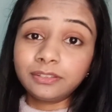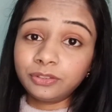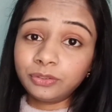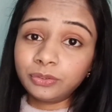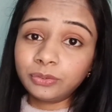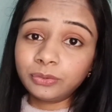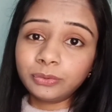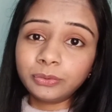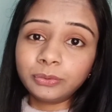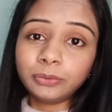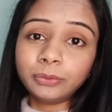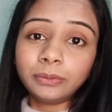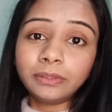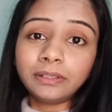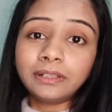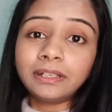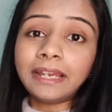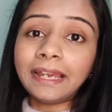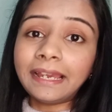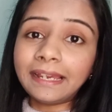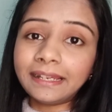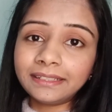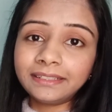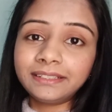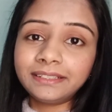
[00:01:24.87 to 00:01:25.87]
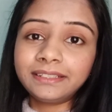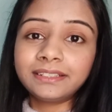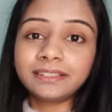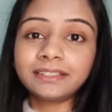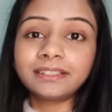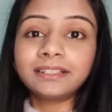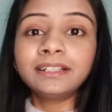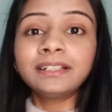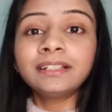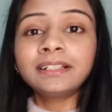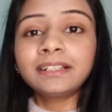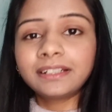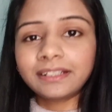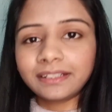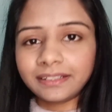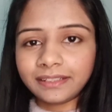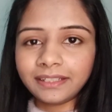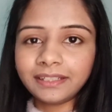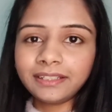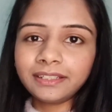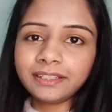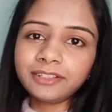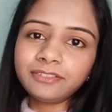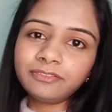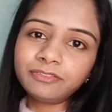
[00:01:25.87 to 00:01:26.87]
to enter
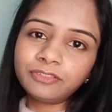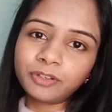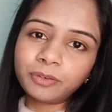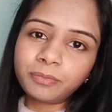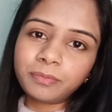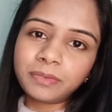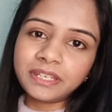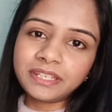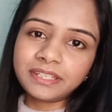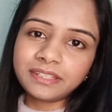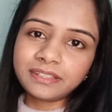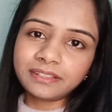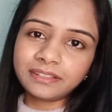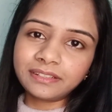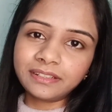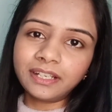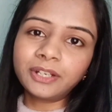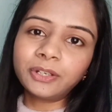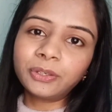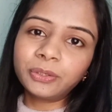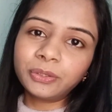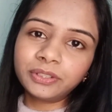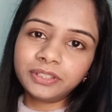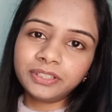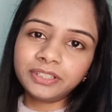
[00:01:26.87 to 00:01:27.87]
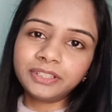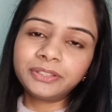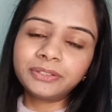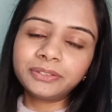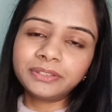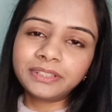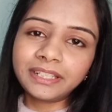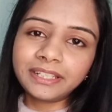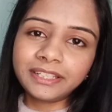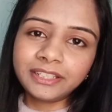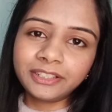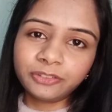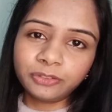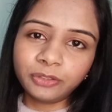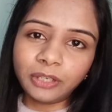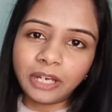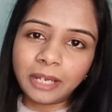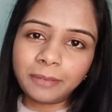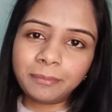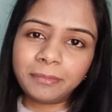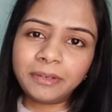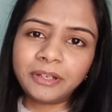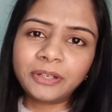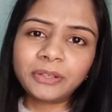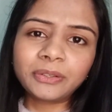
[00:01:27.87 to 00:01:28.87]
correct information according to the
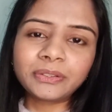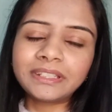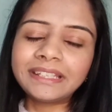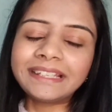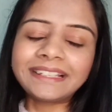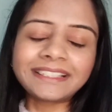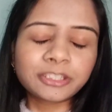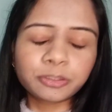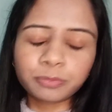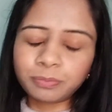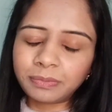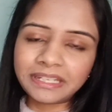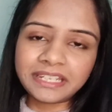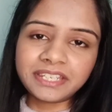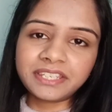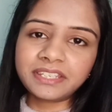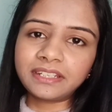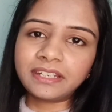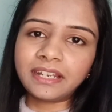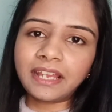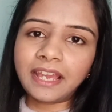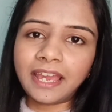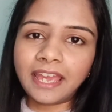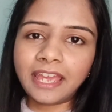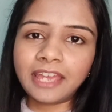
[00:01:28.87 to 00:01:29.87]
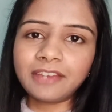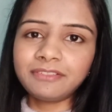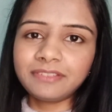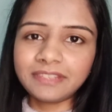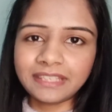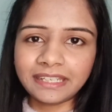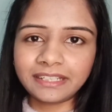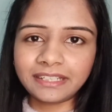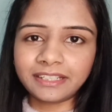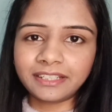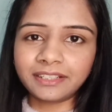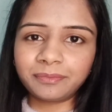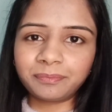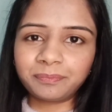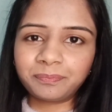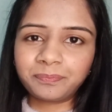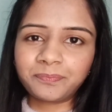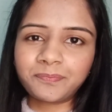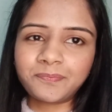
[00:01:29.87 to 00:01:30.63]
requirement or the expression I have set up.